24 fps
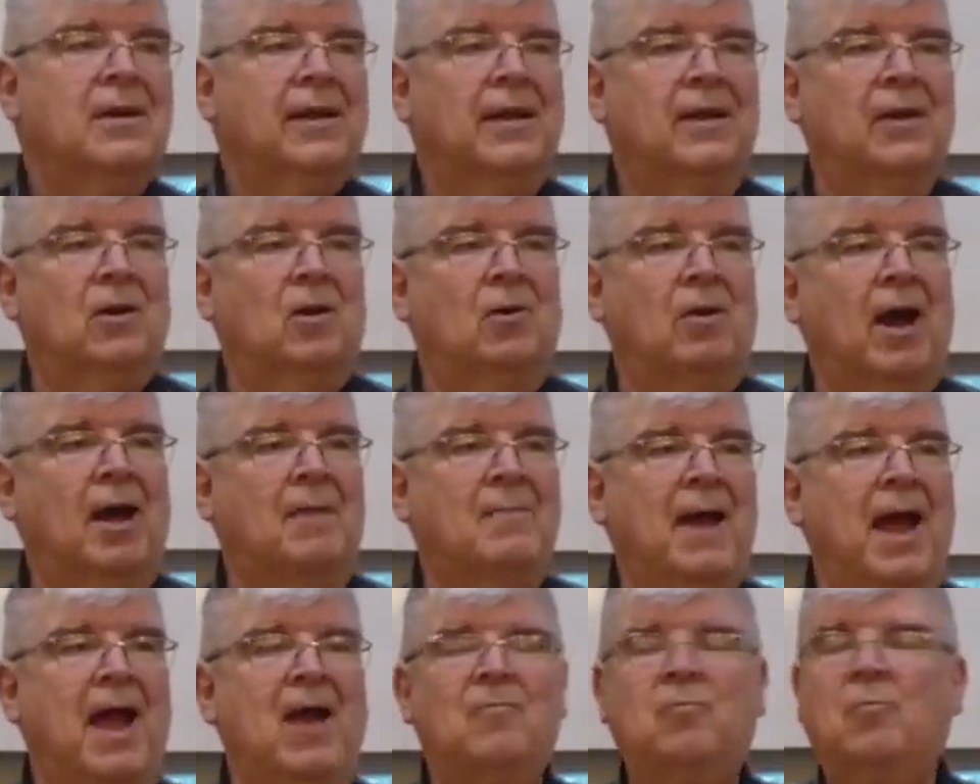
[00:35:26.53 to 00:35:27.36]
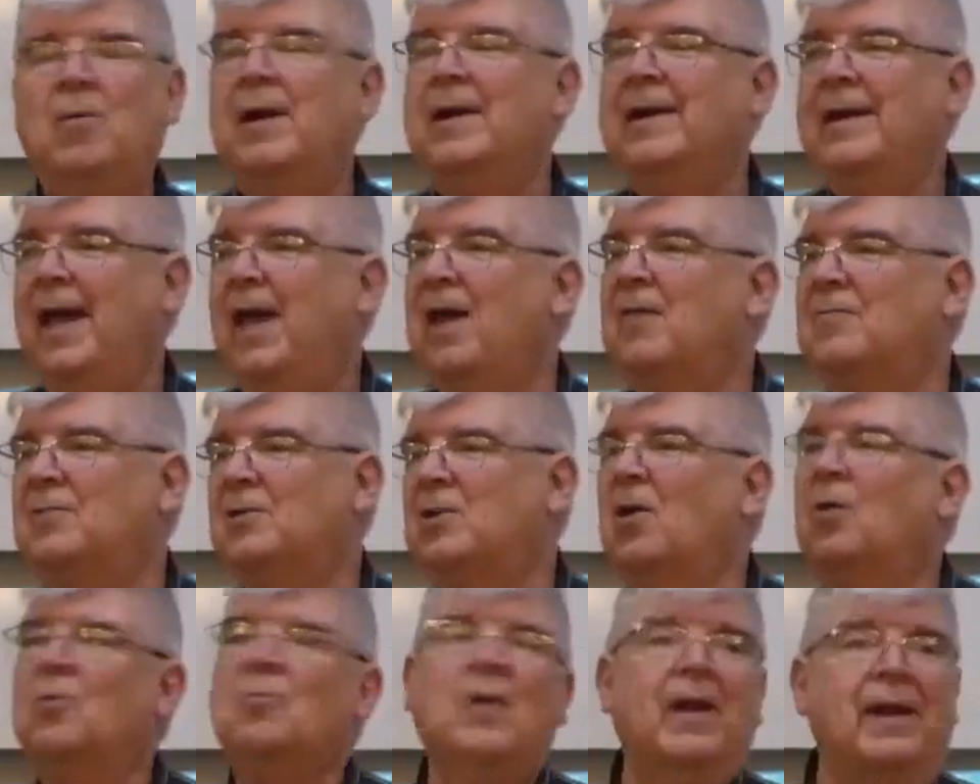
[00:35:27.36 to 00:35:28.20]
you know, I'm halfway to
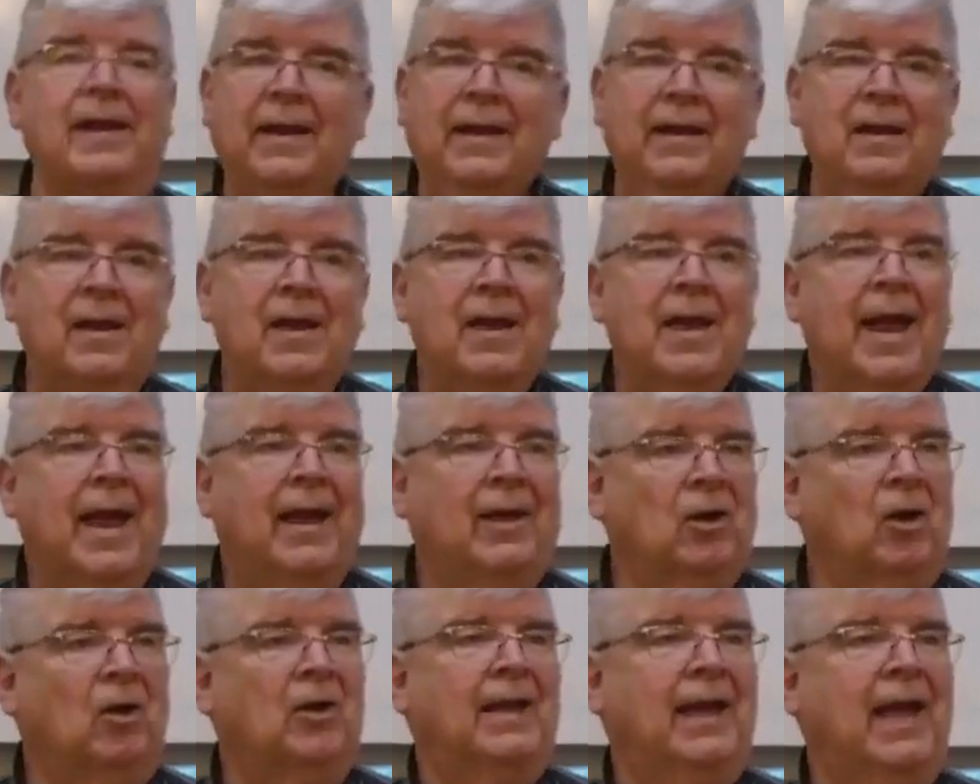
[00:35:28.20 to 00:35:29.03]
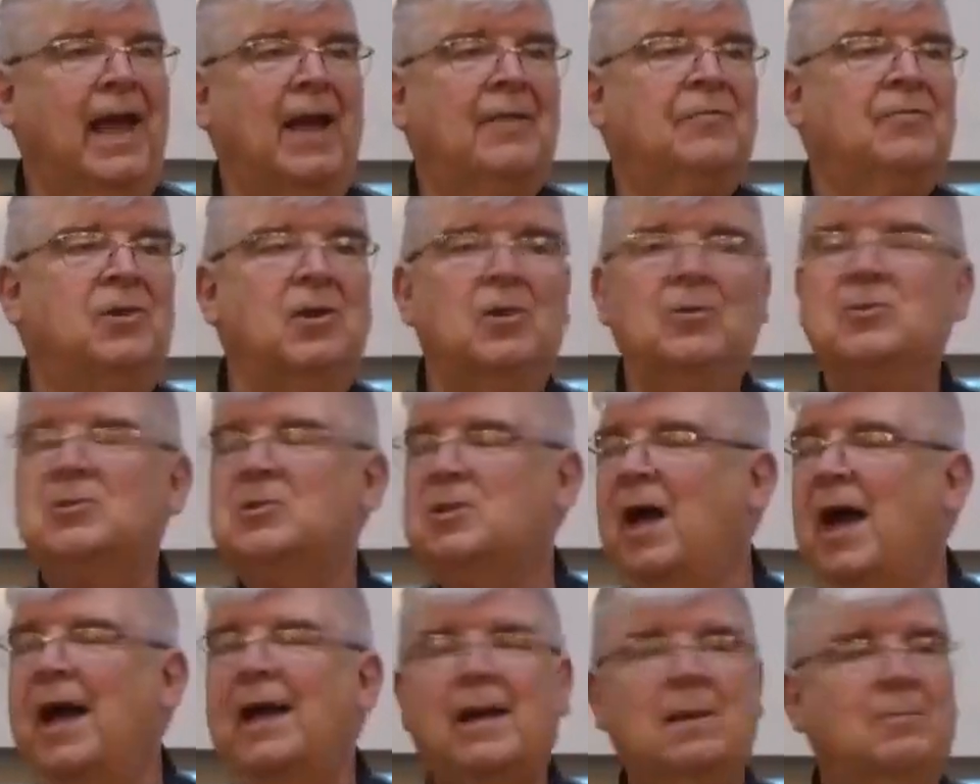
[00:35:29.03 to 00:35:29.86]
heaven already and all I have to do is
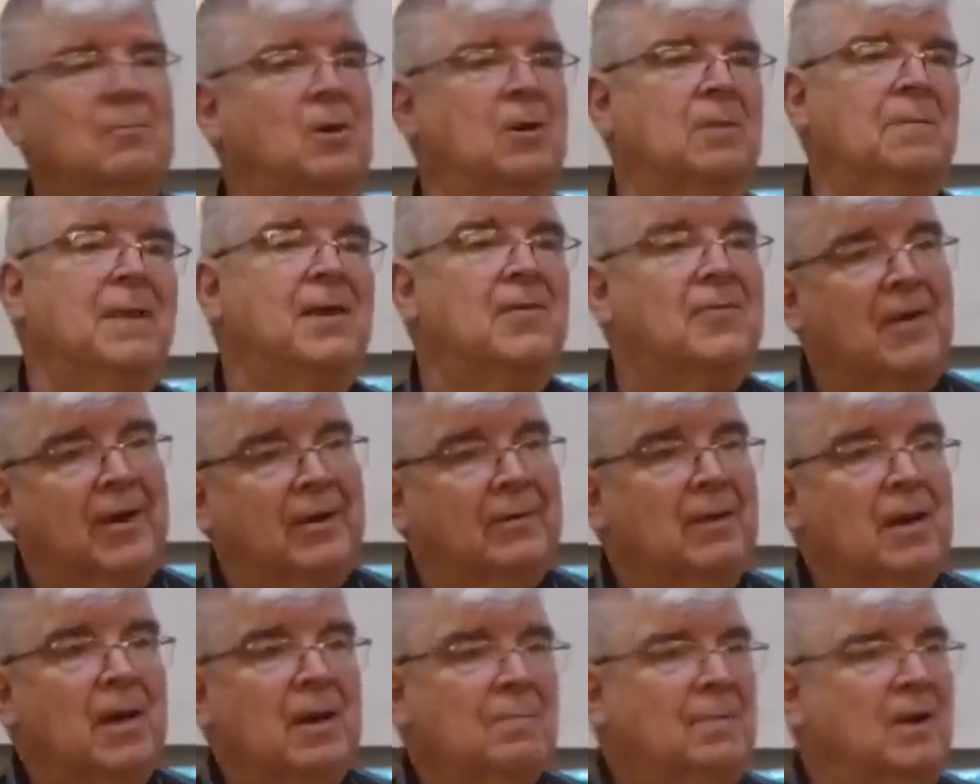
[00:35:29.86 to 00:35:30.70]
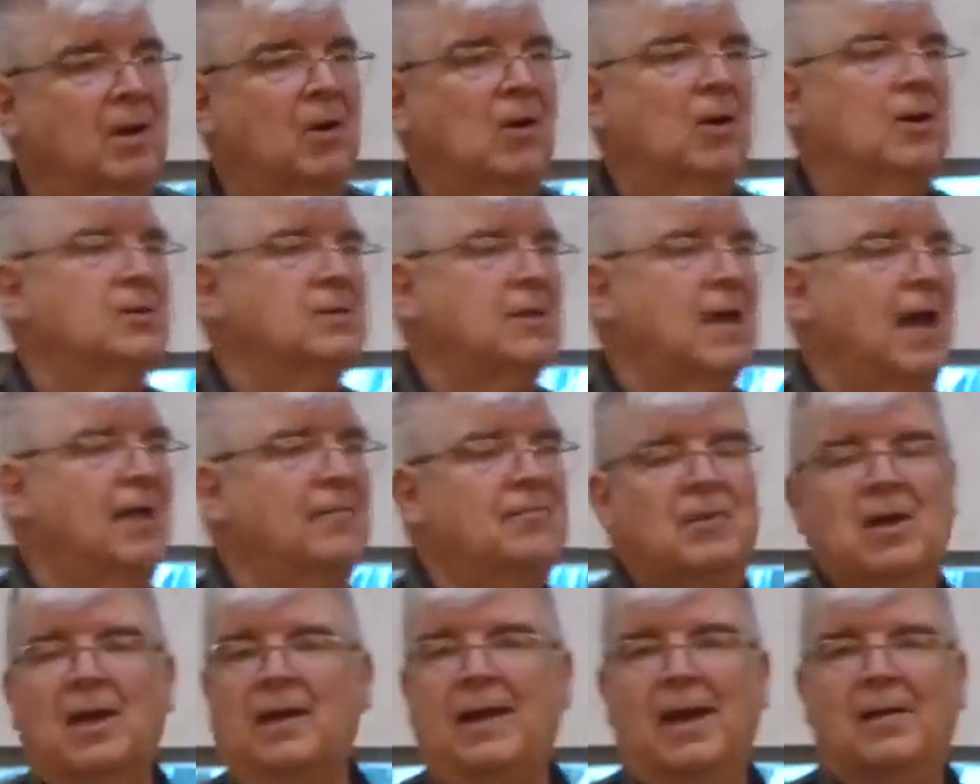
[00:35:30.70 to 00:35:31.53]
die and I'm going to be there because
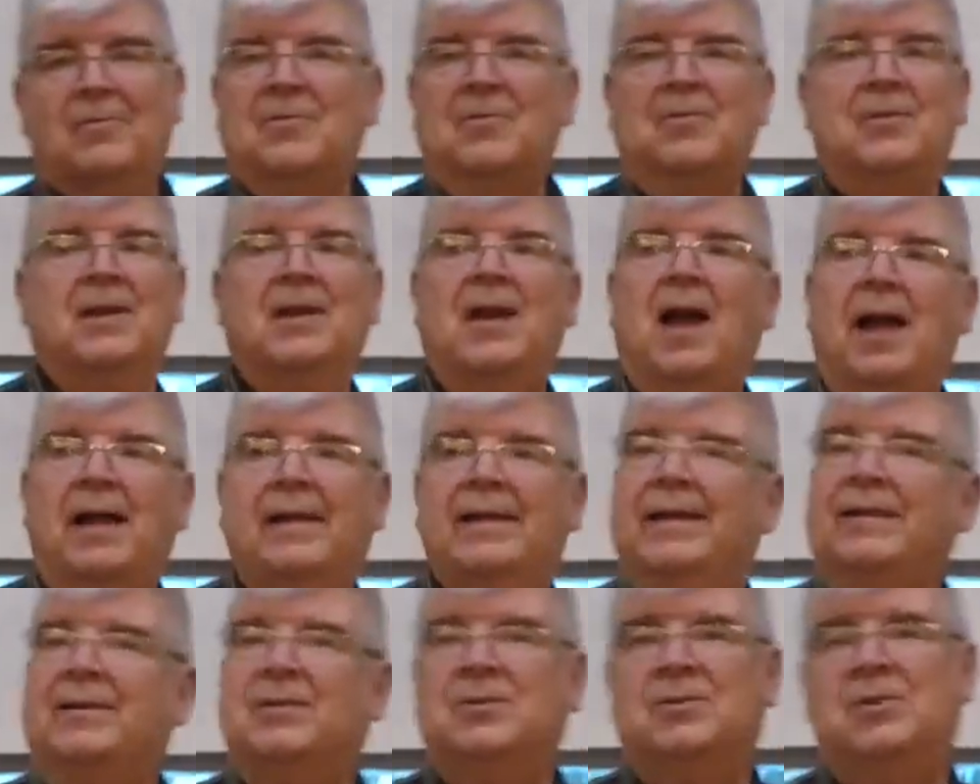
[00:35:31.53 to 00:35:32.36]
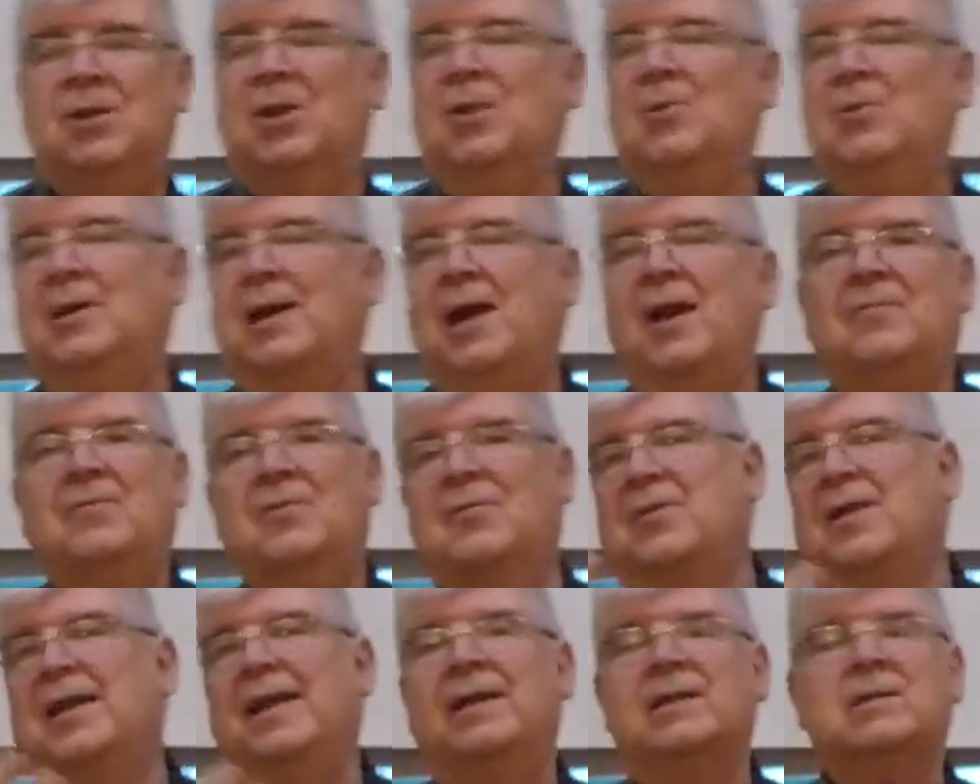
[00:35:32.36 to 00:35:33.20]
I've done everything I need to do and
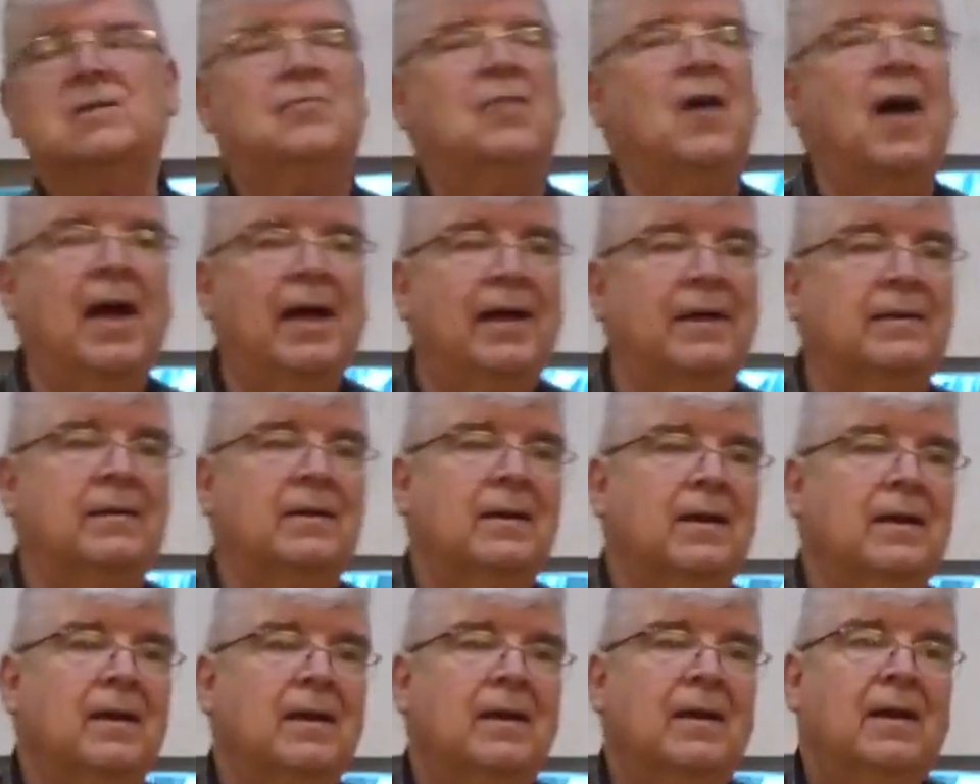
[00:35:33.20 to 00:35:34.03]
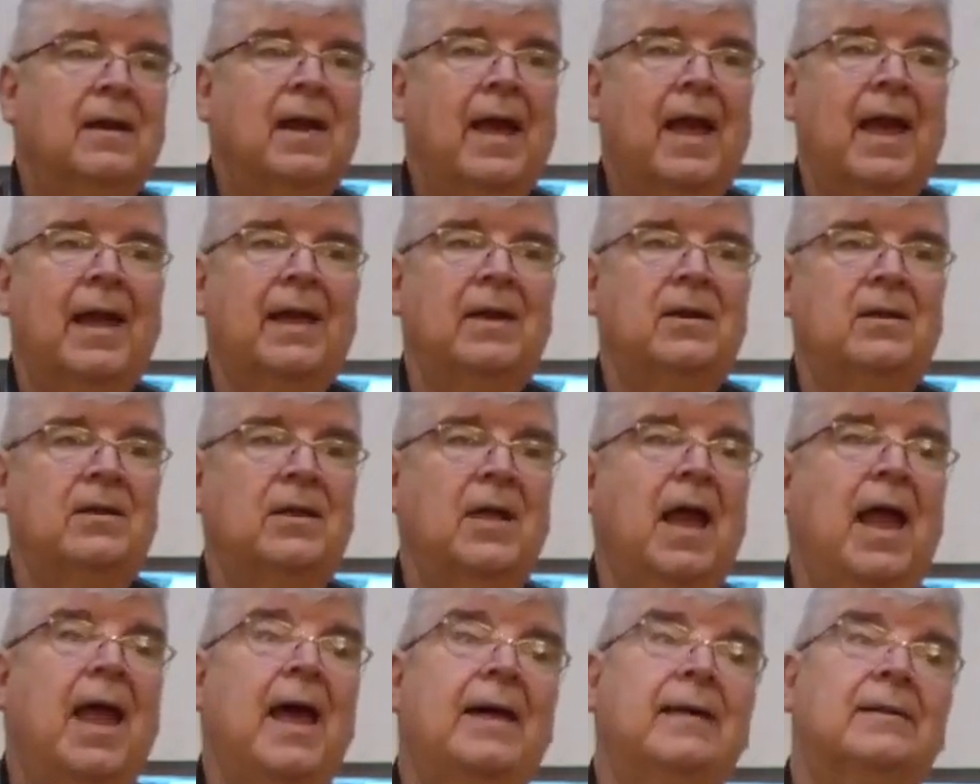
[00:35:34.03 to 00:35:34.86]
everything is fine and
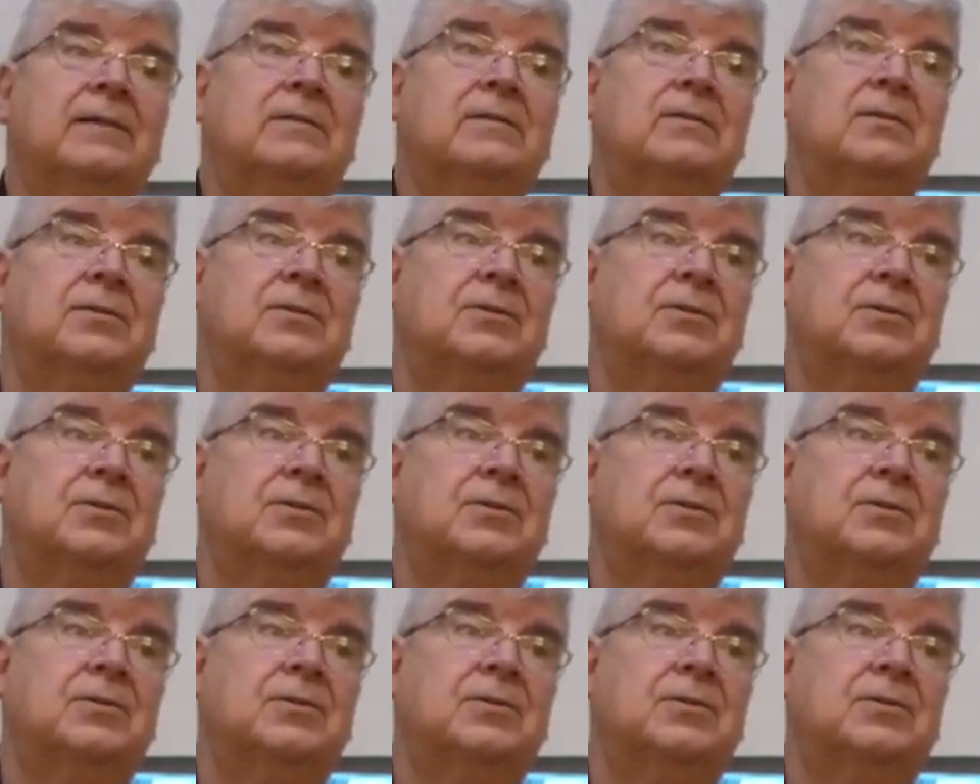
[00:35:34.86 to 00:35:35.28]
yet,